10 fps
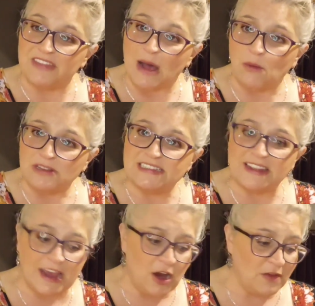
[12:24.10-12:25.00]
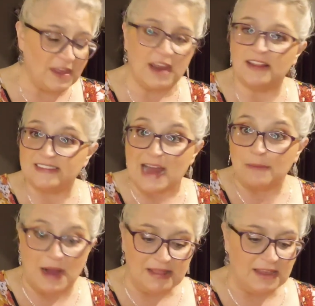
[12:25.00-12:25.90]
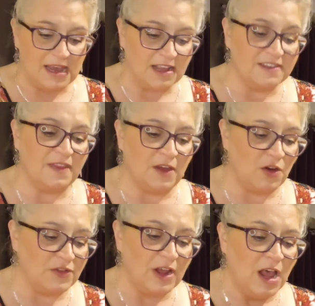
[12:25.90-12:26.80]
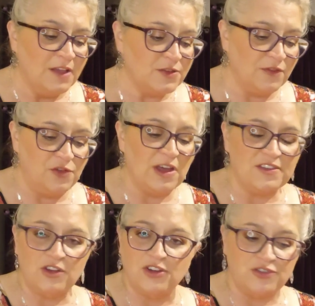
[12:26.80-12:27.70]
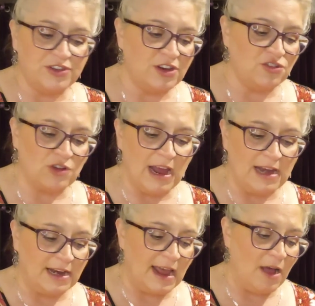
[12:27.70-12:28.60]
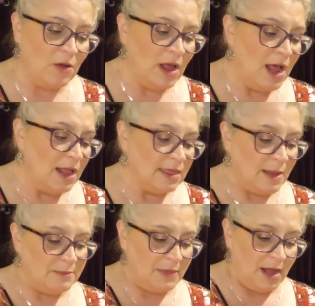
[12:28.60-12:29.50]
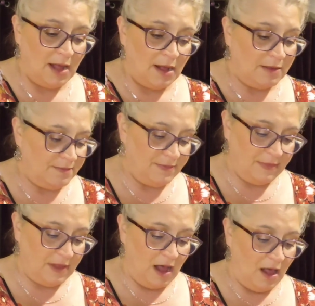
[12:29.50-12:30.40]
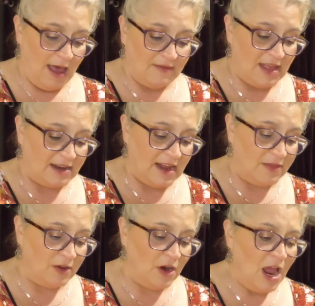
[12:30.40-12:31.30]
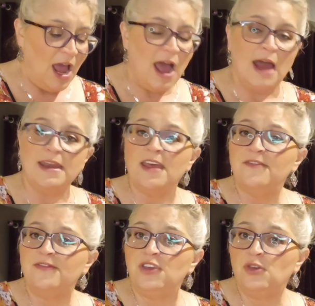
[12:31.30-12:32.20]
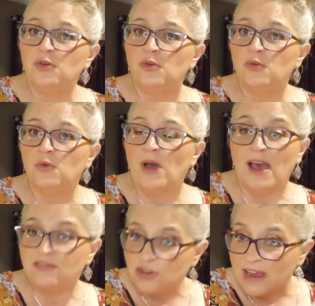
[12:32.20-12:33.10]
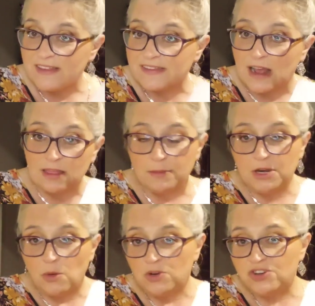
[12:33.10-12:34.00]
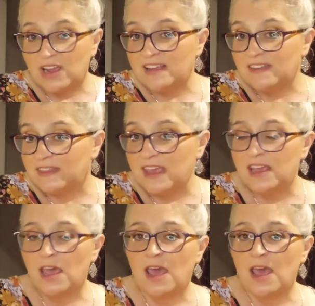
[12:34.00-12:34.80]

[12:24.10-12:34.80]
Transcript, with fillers: If that one's there, then it's not my link. It's theirs. So if you guys are interested in trying it out, let uh, I'll have that down there. And if you have tried this out, let me know what you guys think.